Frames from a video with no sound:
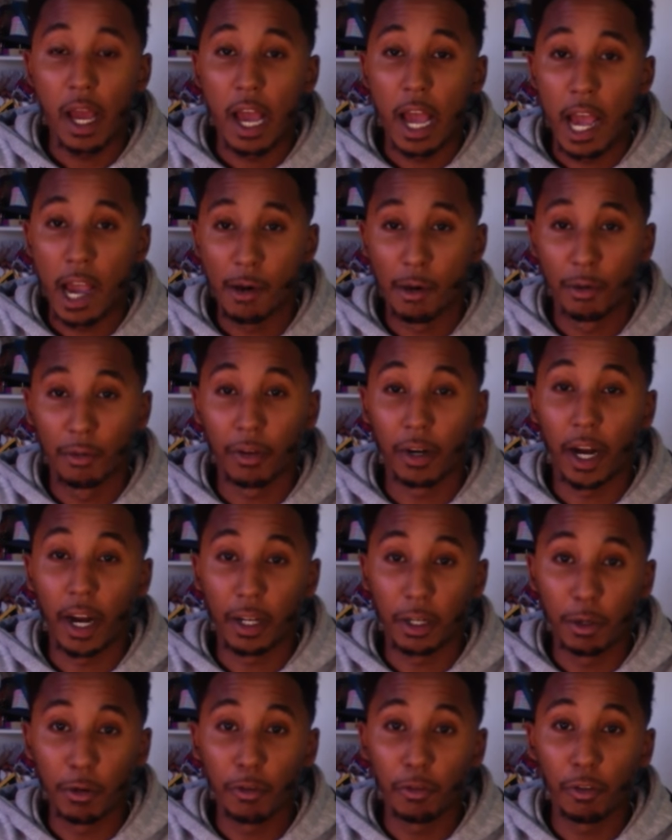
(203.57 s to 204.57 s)
However, I
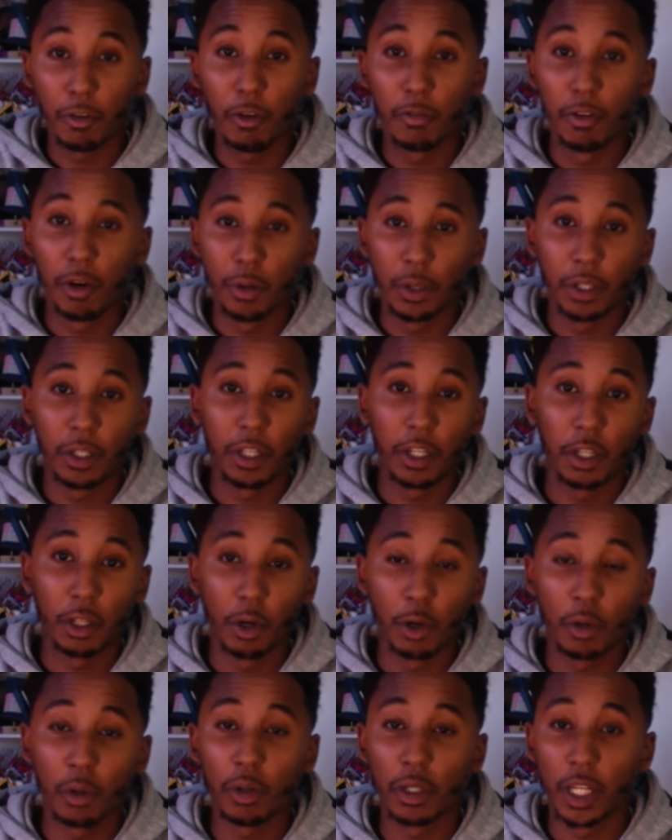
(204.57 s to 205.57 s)
do feel voting in a
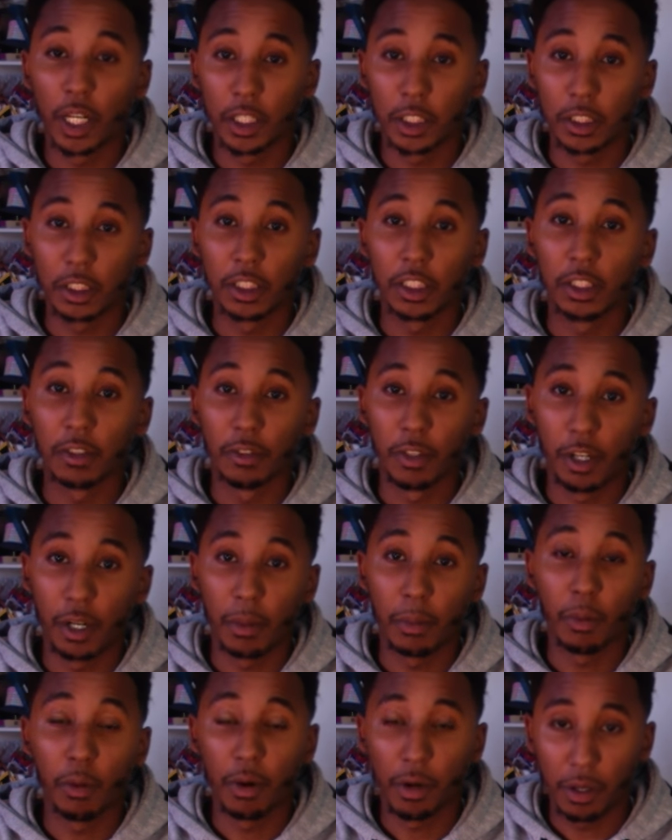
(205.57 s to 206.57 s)
local election is very
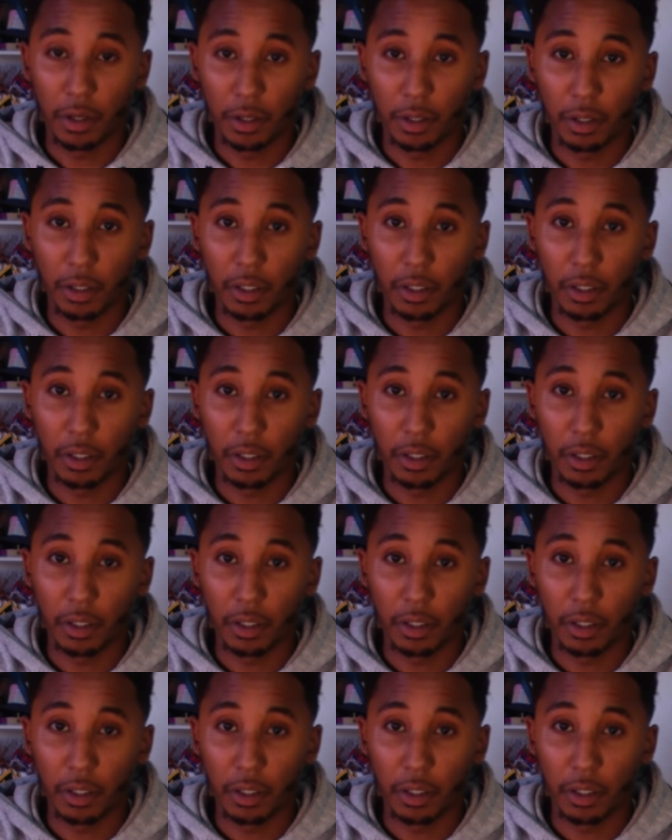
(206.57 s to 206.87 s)
important.